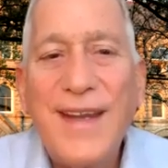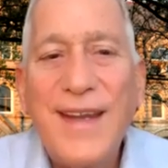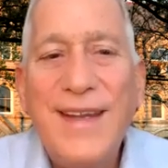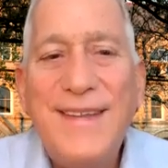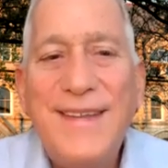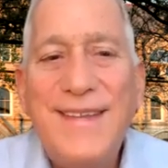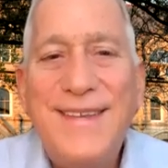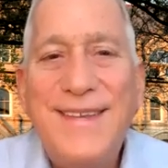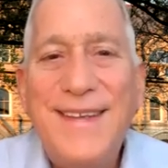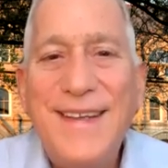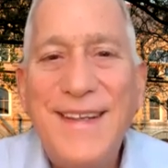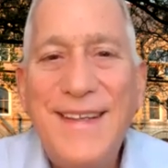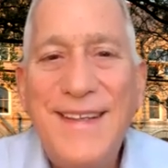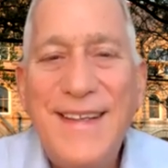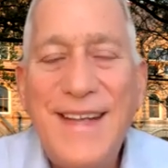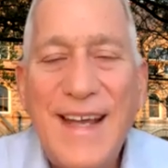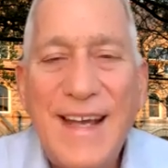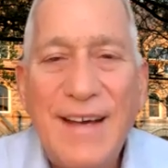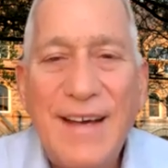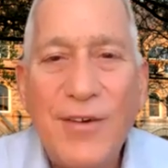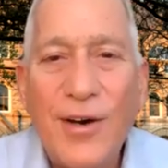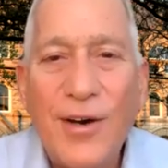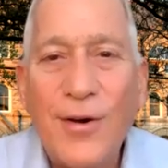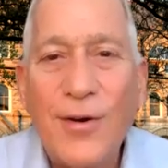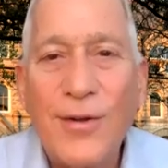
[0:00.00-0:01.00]
it didn't
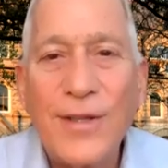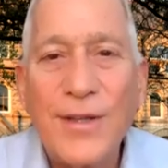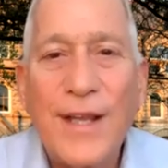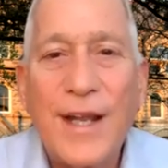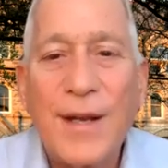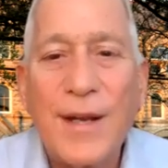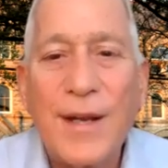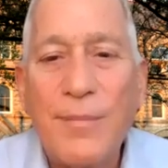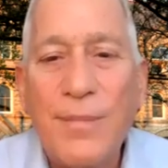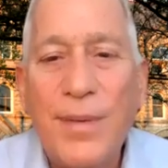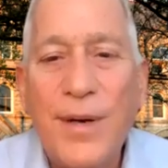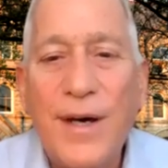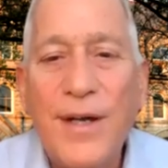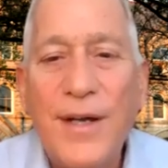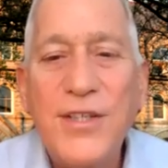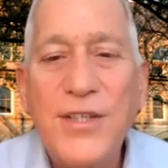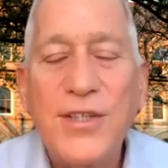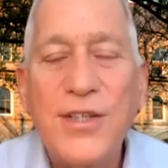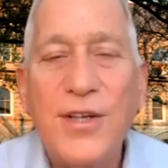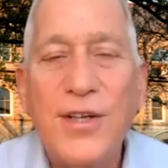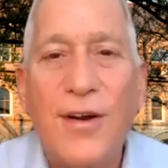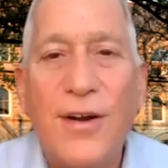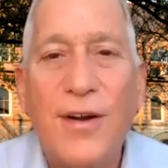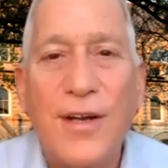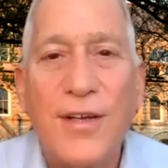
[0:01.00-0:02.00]
have a whole lot of punch
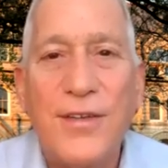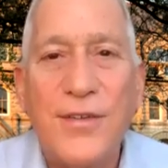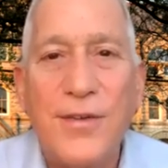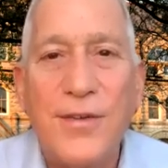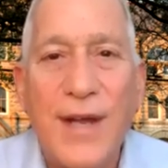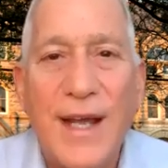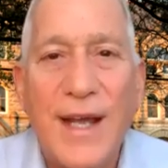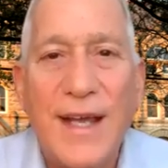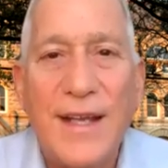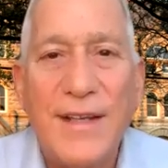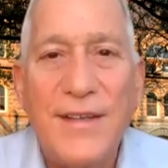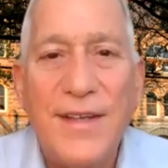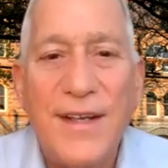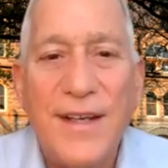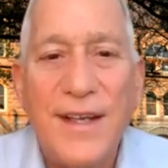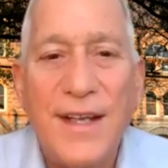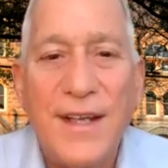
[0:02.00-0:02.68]
cards you had to